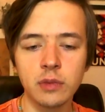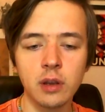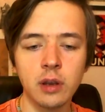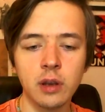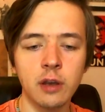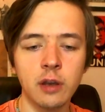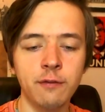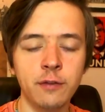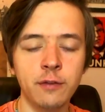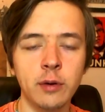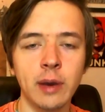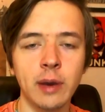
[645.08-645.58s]

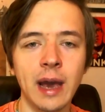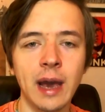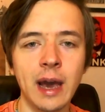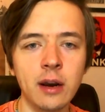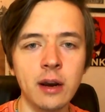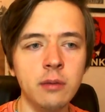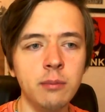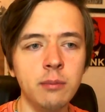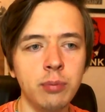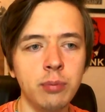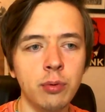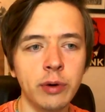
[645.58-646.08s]
if you add
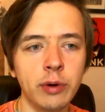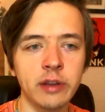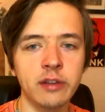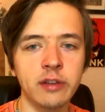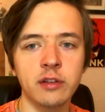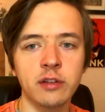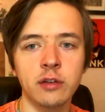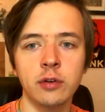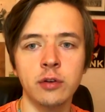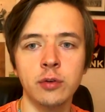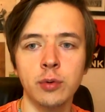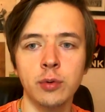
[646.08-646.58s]
in
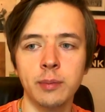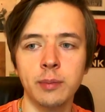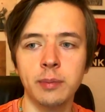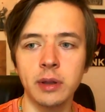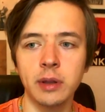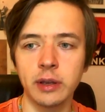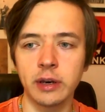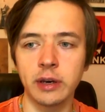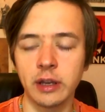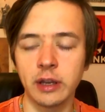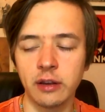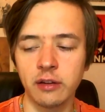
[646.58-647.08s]
points to
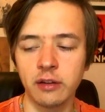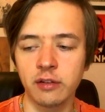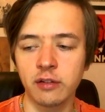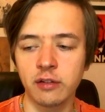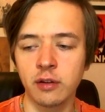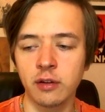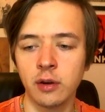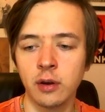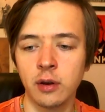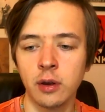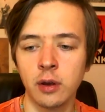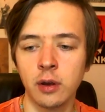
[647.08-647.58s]

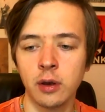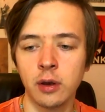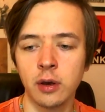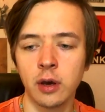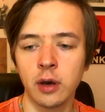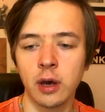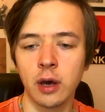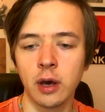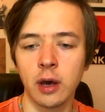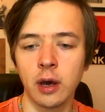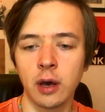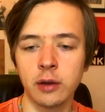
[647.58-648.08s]
abilities
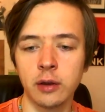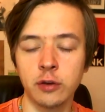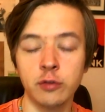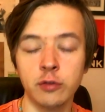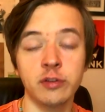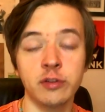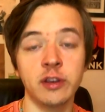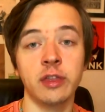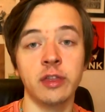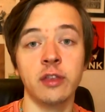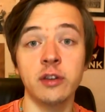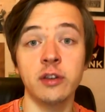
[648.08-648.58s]

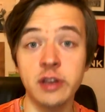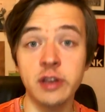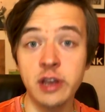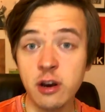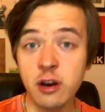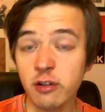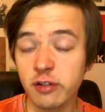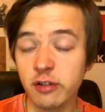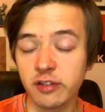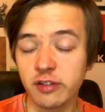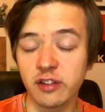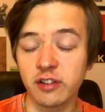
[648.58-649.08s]
using the
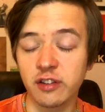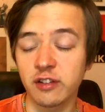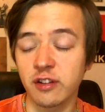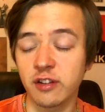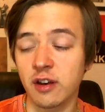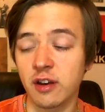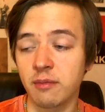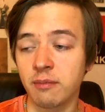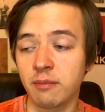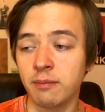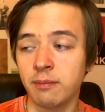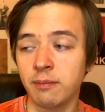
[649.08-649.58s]
tier
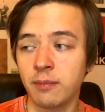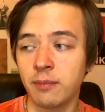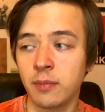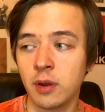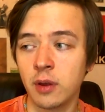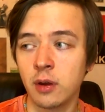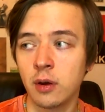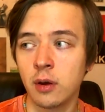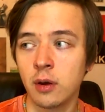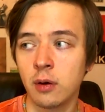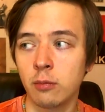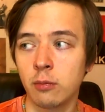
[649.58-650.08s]
system,
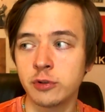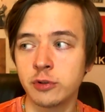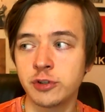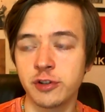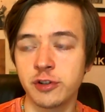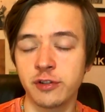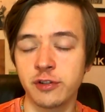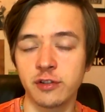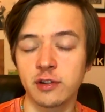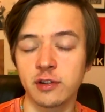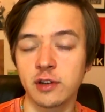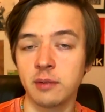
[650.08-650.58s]
which
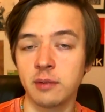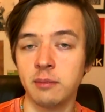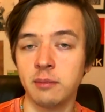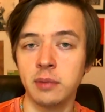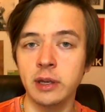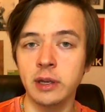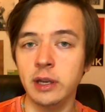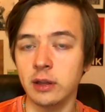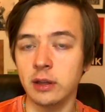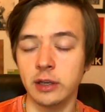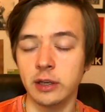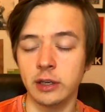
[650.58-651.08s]
is
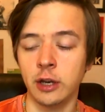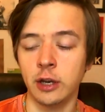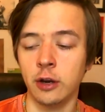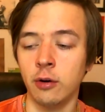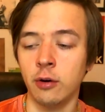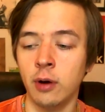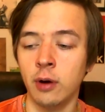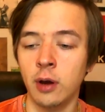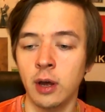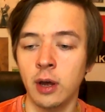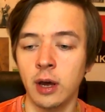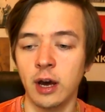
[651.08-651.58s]
completely
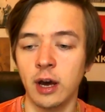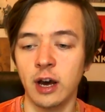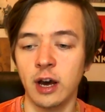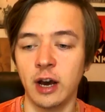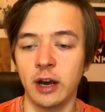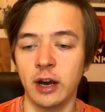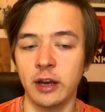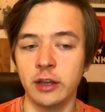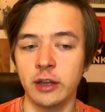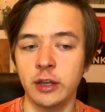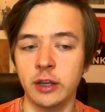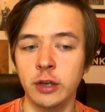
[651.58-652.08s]
new,
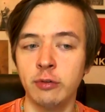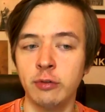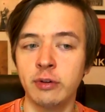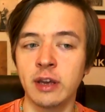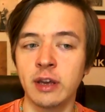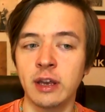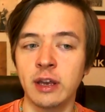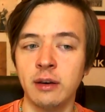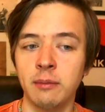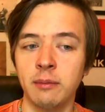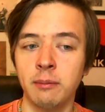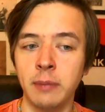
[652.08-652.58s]
you
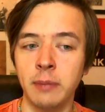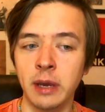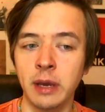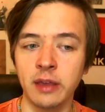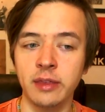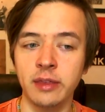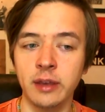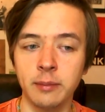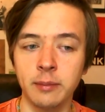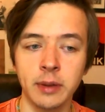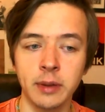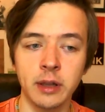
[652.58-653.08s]
can
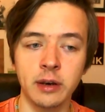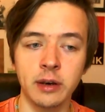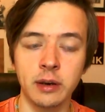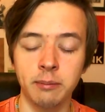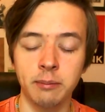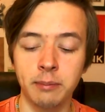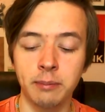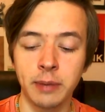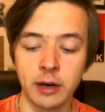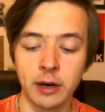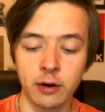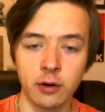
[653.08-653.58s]
make the ability
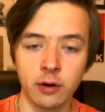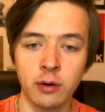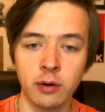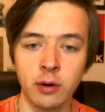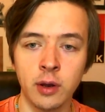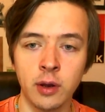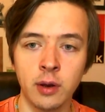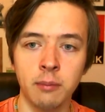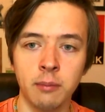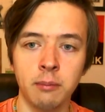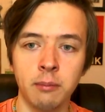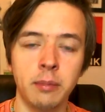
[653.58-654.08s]
better
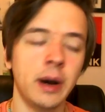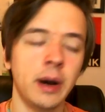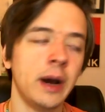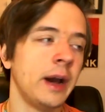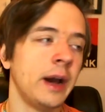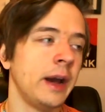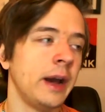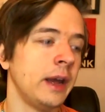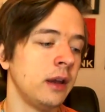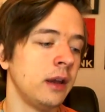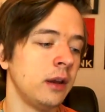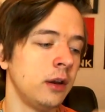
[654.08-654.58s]

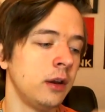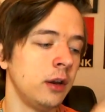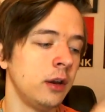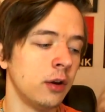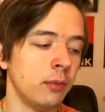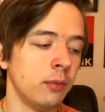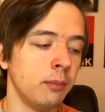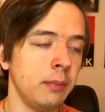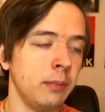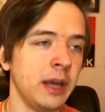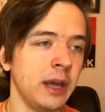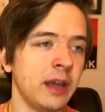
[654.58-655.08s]
by,
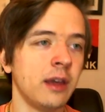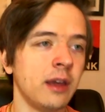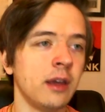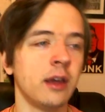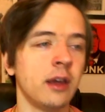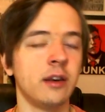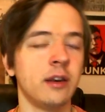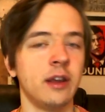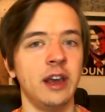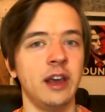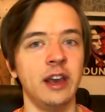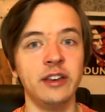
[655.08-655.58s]
making
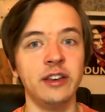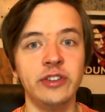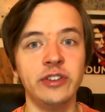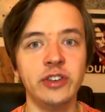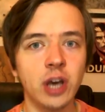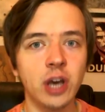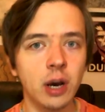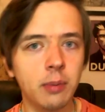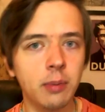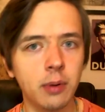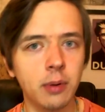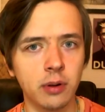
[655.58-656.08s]
it a
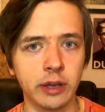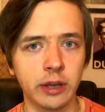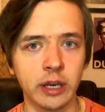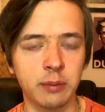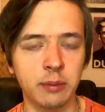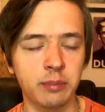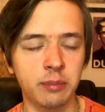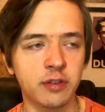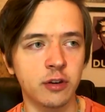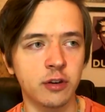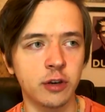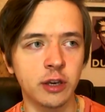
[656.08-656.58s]
double
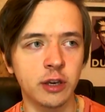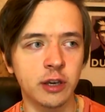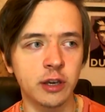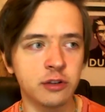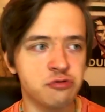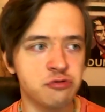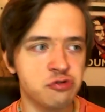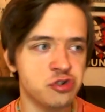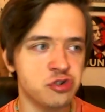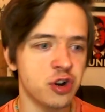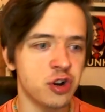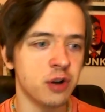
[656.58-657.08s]
leap. So you
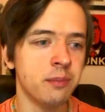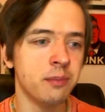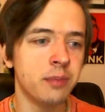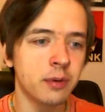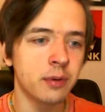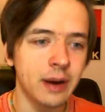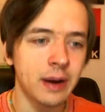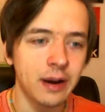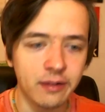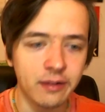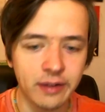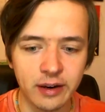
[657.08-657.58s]
can jump
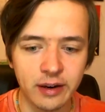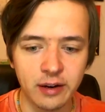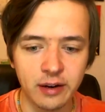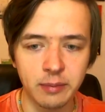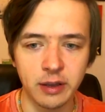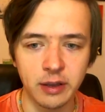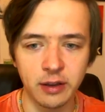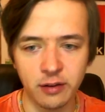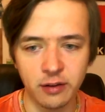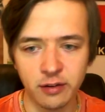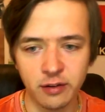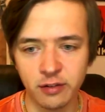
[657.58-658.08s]
around
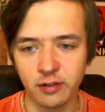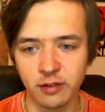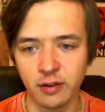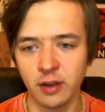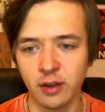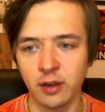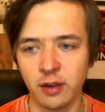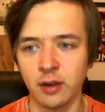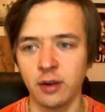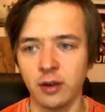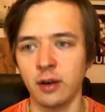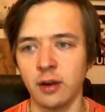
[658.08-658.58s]
enemies
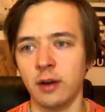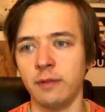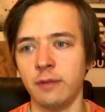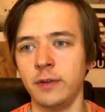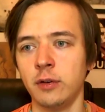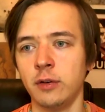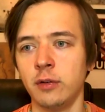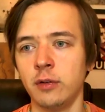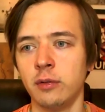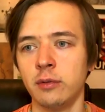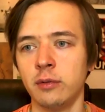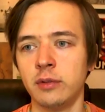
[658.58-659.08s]
a
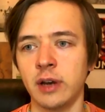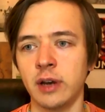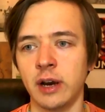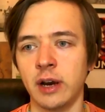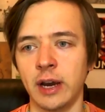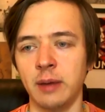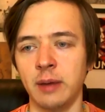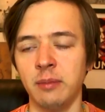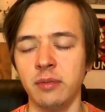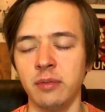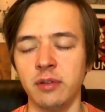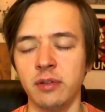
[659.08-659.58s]
few
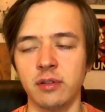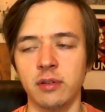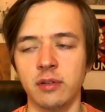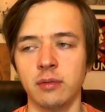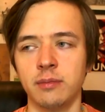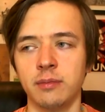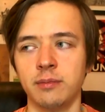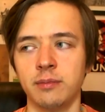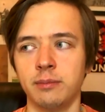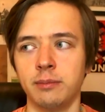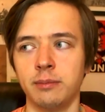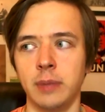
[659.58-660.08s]
times,
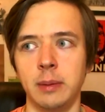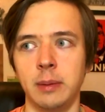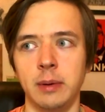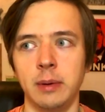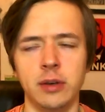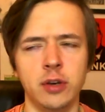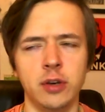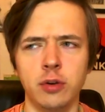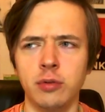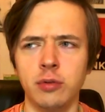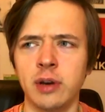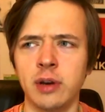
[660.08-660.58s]
maybe
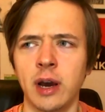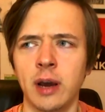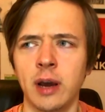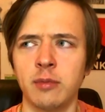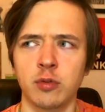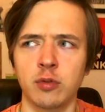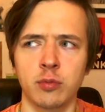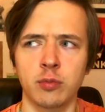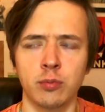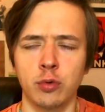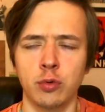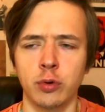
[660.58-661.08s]
2
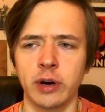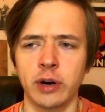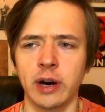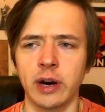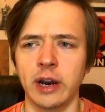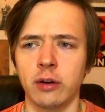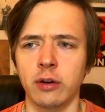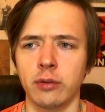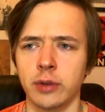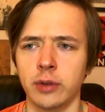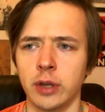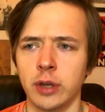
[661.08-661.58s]
times or more,
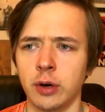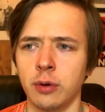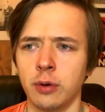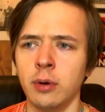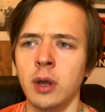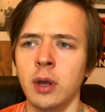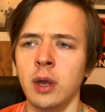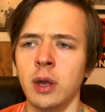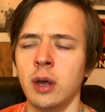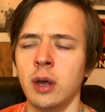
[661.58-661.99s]
I don't know.